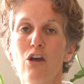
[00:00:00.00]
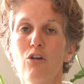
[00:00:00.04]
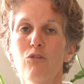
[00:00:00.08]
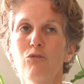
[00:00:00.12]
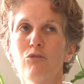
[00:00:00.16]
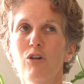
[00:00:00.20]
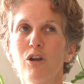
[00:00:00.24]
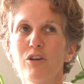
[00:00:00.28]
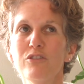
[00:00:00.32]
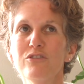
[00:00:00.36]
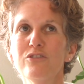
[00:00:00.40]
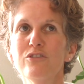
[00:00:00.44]

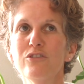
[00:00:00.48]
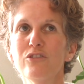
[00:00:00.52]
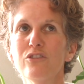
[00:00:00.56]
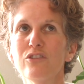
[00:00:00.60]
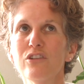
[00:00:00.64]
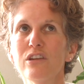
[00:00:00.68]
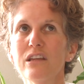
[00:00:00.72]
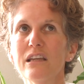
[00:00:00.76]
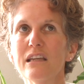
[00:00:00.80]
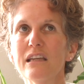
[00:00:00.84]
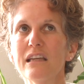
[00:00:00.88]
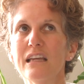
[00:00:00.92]

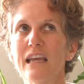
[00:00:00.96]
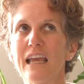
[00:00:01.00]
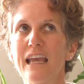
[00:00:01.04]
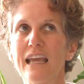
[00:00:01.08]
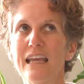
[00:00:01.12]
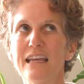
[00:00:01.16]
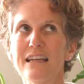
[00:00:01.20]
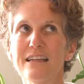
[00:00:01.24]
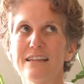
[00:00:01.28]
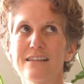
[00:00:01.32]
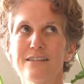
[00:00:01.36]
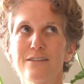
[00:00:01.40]
Roasting
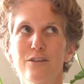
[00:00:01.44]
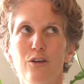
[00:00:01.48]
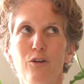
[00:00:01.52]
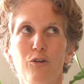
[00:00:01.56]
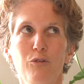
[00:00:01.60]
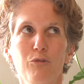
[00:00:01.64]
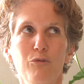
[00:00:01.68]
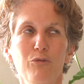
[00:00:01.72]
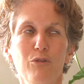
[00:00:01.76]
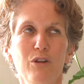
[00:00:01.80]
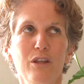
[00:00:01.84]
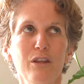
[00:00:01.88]
is
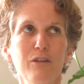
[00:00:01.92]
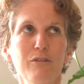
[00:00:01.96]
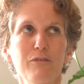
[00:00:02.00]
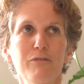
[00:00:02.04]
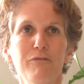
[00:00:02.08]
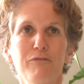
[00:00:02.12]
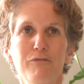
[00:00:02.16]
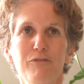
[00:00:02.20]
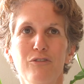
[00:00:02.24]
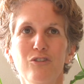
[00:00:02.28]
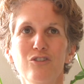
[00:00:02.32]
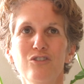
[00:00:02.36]
a real
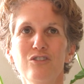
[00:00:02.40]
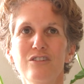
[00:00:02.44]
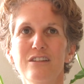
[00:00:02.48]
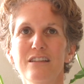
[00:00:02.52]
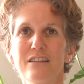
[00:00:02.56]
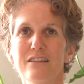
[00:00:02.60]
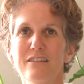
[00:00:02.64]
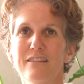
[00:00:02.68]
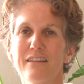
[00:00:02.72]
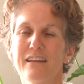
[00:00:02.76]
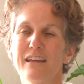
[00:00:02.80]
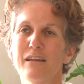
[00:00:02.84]

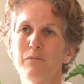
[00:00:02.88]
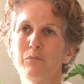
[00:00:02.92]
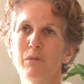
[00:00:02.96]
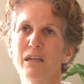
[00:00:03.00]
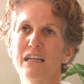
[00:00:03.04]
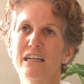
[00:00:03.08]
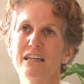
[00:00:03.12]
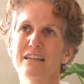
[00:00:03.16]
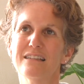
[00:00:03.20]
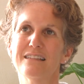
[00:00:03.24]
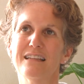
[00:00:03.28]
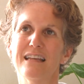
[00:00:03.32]
foodie thing
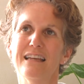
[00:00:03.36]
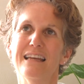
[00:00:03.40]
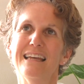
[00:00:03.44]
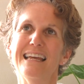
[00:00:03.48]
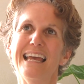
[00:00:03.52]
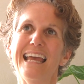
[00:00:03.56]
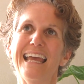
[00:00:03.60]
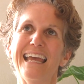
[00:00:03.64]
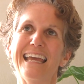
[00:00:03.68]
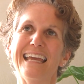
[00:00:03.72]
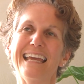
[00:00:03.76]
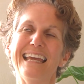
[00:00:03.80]
because
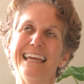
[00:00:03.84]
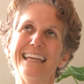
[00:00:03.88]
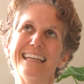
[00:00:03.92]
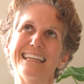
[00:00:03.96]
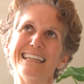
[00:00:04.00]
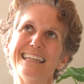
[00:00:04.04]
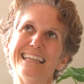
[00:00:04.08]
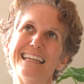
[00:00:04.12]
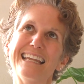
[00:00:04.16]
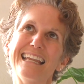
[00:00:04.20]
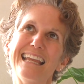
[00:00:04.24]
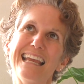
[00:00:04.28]

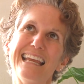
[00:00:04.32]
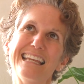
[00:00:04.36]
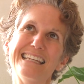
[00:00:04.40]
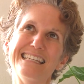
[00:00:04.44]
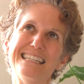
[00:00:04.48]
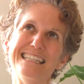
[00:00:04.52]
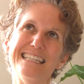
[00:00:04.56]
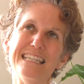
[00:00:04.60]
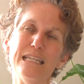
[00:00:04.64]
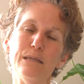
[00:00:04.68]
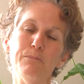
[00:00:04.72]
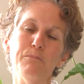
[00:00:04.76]
it
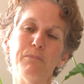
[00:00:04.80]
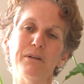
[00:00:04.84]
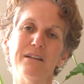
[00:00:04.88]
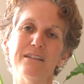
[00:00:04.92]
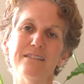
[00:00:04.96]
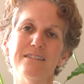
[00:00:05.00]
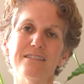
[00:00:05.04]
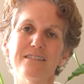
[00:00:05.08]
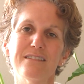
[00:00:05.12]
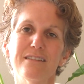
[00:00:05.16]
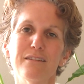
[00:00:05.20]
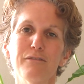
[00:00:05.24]

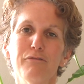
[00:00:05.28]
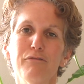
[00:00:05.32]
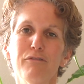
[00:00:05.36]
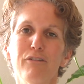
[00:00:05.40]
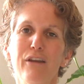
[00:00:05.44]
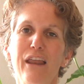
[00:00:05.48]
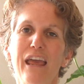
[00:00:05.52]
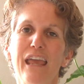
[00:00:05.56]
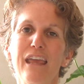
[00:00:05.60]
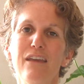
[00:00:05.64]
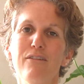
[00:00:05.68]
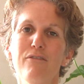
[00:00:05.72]
deepens the
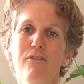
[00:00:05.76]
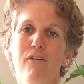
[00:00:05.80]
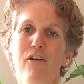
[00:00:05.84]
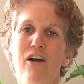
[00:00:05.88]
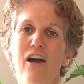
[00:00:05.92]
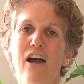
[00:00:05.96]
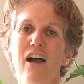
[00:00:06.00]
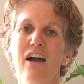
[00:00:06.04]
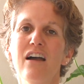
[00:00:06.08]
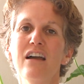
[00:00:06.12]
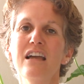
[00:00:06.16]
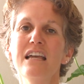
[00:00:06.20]

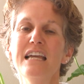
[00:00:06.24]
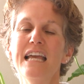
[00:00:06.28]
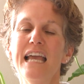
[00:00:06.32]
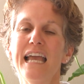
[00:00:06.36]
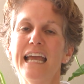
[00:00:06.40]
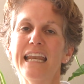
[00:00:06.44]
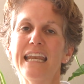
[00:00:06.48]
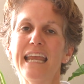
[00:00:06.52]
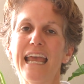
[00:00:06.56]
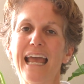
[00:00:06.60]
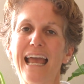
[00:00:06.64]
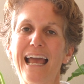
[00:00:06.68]
flavour
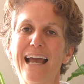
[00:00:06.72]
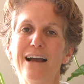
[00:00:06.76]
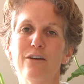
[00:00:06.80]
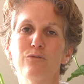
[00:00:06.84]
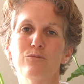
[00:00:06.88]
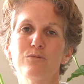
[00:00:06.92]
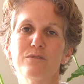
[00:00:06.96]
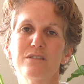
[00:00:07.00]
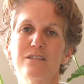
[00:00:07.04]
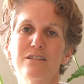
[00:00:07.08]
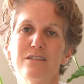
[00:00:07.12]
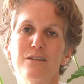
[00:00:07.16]
and it
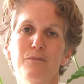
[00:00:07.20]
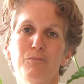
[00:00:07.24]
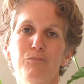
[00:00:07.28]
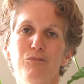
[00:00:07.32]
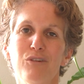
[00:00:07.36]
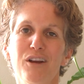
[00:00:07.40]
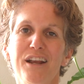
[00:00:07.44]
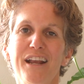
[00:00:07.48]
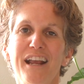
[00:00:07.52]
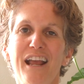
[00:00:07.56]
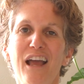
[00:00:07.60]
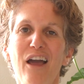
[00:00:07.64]
helps to
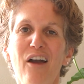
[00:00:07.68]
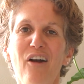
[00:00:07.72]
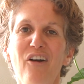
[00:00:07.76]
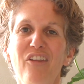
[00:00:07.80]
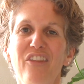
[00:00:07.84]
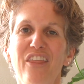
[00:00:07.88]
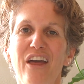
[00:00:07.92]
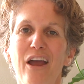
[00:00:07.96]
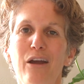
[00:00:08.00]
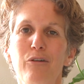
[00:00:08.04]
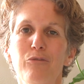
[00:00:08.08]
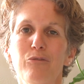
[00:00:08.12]
bring
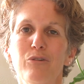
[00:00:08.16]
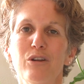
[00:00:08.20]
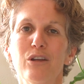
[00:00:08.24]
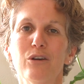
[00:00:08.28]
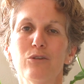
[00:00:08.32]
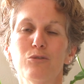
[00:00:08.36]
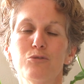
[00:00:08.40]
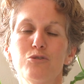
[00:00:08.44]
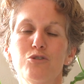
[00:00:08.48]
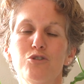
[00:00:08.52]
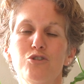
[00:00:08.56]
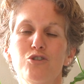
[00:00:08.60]
out that
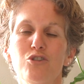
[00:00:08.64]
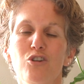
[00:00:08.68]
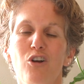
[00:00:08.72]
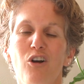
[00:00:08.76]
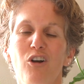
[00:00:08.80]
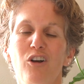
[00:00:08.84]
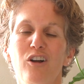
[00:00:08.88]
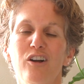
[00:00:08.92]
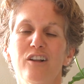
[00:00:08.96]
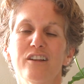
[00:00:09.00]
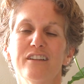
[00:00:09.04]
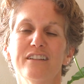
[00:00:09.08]
real
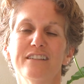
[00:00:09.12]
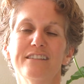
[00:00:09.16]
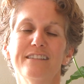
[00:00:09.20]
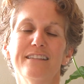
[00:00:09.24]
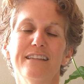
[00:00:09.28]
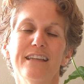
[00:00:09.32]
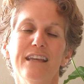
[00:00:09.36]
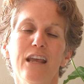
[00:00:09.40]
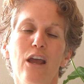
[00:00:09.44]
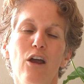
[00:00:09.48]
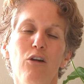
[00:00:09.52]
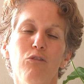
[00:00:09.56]

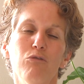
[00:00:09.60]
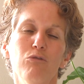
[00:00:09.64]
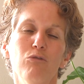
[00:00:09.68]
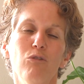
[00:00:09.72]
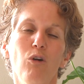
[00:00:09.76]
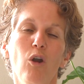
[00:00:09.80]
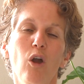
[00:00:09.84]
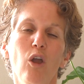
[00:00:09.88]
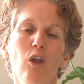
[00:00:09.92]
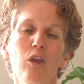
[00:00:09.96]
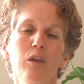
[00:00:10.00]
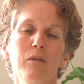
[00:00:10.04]
chocolatey
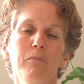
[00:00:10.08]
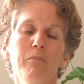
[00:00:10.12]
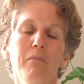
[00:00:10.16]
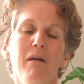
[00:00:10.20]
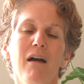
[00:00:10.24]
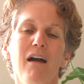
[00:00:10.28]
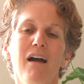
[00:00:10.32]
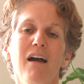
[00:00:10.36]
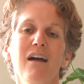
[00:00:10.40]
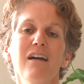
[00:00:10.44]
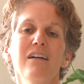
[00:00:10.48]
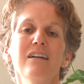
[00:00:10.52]

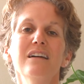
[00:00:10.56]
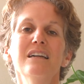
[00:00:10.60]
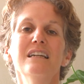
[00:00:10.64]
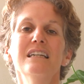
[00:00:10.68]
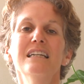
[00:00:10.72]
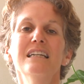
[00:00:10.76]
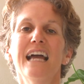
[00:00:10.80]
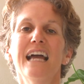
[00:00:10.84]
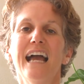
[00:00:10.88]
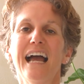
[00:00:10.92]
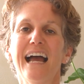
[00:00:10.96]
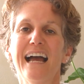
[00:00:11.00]
aroma
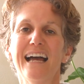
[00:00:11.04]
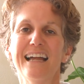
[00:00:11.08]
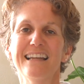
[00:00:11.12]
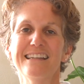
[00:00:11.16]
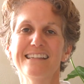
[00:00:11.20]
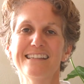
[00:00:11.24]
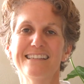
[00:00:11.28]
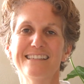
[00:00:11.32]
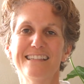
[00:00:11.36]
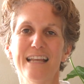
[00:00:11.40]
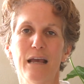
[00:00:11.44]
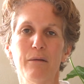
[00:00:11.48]

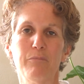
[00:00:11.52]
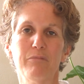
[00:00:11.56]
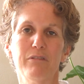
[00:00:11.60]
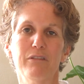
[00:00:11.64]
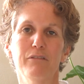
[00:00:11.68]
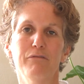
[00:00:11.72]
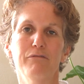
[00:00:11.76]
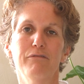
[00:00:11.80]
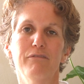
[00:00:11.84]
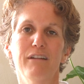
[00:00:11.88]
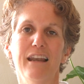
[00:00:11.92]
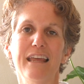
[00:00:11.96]
and depth
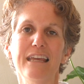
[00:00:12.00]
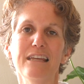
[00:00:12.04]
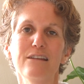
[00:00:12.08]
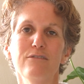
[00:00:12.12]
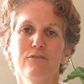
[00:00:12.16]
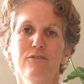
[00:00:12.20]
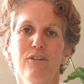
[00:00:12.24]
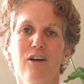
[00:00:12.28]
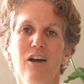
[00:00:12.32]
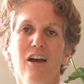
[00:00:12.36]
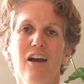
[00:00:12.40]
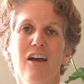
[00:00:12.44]
of
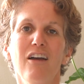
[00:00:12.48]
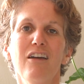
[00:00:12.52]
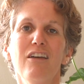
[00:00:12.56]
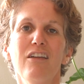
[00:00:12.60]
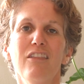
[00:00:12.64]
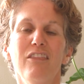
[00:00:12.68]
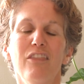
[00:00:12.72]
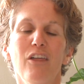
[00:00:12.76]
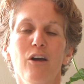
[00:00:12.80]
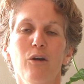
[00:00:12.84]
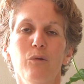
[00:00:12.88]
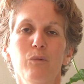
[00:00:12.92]
flavour
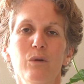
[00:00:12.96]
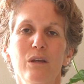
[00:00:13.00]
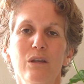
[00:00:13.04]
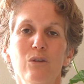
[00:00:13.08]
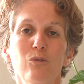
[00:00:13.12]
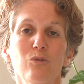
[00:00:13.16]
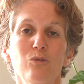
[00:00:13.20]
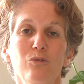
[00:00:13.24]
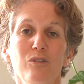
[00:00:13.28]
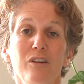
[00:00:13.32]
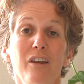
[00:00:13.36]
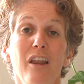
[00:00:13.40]
that we
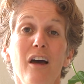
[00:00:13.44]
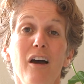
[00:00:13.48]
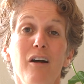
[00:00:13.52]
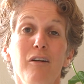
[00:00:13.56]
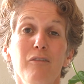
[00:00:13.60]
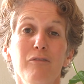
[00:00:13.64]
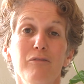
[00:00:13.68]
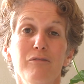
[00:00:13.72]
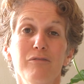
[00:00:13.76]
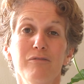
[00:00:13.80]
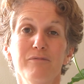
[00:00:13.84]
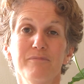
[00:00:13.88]
all
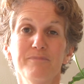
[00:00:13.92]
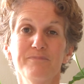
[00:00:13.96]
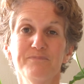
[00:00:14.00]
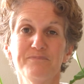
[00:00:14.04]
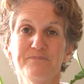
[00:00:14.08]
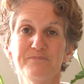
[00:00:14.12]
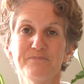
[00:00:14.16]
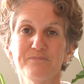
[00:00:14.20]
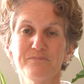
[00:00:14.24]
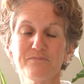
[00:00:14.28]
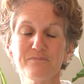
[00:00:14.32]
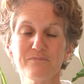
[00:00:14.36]
love.
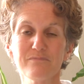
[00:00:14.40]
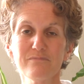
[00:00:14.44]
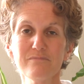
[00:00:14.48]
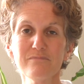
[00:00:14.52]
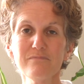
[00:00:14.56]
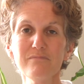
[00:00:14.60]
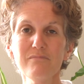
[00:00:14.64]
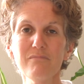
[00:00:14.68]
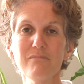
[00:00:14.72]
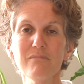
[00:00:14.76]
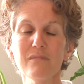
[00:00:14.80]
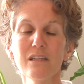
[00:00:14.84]

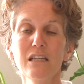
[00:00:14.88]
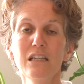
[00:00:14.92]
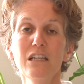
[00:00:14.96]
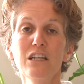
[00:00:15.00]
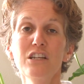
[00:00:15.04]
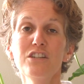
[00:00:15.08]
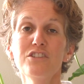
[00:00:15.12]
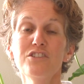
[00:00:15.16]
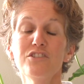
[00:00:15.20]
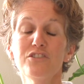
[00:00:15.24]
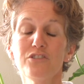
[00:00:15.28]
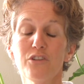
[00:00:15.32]

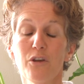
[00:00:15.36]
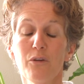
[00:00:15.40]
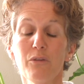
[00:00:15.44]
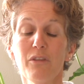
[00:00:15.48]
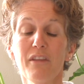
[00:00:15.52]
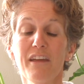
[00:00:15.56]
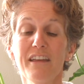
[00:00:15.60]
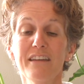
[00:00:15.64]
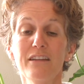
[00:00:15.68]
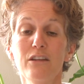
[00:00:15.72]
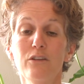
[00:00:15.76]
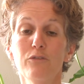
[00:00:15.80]
So
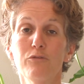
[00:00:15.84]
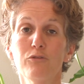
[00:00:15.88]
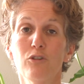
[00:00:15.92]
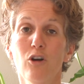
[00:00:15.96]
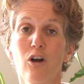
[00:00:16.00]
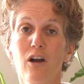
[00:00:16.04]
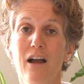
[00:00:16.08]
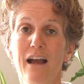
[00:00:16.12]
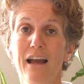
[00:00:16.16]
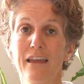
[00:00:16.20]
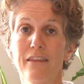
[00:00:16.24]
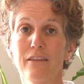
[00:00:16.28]
then you've
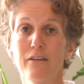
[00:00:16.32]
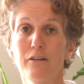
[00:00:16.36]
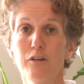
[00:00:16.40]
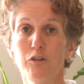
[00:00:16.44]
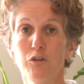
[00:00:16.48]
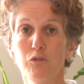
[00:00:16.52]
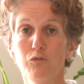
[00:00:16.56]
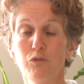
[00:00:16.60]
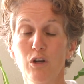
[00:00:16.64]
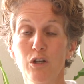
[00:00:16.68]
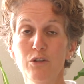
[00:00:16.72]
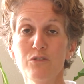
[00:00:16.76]
got
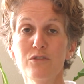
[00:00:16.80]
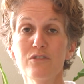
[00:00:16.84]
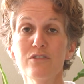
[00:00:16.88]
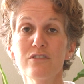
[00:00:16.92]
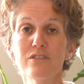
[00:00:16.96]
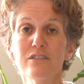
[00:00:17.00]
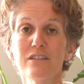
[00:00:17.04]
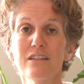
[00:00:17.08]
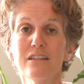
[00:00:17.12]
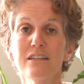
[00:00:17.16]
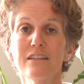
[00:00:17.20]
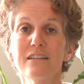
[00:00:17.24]
either a
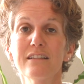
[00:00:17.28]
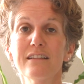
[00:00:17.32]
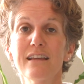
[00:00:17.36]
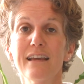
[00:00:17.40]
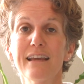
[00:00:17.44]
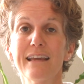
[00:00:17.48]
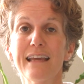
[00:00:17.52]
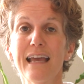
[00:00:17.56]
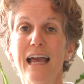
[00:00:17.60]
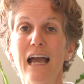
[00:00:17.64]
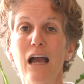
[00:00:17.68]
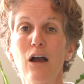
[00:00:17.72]
roasted
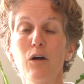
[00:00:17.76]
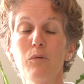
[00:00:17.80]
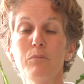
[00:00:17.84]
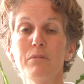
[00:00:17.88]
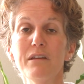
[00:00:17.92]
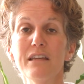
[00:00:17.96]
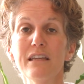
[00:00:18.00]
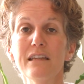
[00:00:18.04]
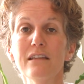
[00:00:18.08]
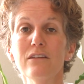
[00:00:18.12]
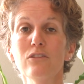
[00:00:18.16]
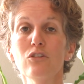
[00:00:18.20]
cacao
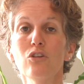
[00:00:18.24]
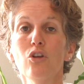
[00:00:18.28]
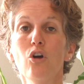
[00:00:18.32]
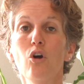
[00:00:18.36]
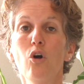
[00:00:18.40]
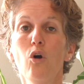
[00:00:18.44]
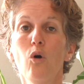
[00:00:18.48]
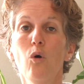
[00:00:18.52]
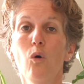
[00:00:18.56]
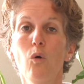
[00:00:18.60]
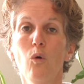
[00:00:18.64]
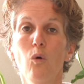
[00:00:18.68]
bean
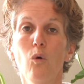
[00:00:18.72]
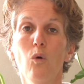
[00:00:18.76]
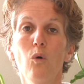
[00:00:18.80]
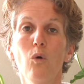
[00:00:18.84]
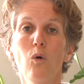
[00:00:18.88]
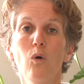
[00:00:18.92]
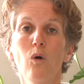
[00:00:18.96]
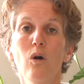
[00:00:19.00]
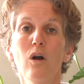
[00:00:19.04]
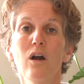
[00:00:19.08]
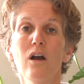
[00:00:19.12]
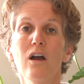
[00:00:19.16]

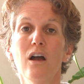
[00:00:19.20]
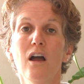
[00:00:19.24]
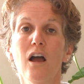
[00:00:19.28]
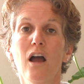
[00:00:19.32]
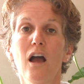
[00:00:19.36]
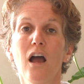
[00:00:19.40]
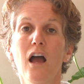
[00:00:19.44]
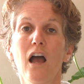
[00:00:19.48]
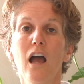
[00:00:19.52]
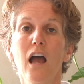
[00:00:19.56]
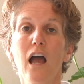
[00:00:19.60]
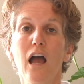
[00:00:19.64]
or
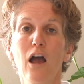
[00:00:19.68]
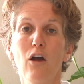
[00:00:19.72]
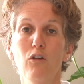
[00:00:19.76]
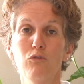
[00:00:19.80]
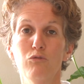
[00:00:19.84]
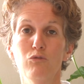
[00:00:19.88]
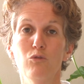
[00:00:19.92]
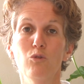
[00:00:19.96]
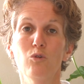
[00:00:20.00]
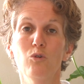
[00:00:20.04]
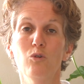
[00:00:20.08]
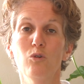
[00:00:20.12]
a
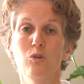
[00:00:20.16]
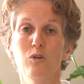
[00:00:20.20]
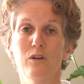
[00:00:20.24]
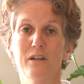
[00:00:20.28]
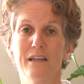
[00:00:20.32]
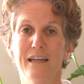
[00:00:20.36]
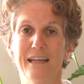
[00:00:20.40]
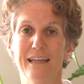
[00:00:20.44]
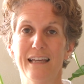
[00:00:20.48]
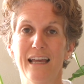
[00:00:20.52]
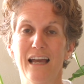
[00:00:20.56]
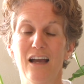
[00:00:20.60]
raw
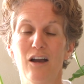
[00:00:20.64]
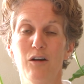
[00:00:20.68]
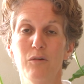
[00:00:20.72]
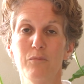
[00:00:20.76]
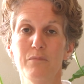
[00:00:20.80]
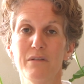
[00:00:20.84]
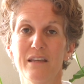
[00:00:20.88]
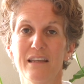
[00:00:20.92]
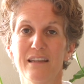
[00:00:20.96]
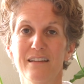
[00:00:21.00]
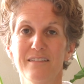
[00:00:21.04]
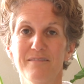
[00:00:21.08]
cacao
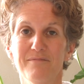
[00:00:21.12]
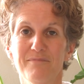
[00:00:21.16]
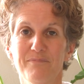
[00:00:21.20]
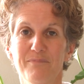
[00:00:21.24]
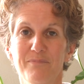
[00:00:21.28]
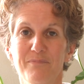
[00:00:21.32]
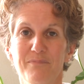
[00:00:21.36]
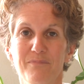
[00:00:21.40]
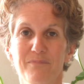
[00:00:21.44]
bean.